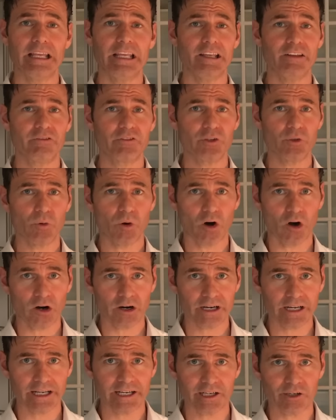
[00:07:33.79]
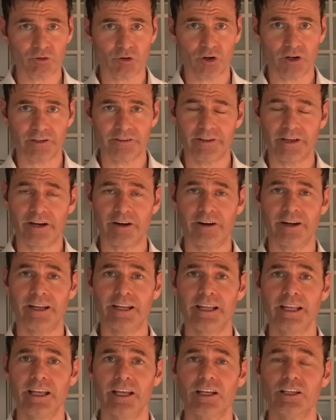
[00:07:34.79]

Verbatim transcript: if you are getting raw dairy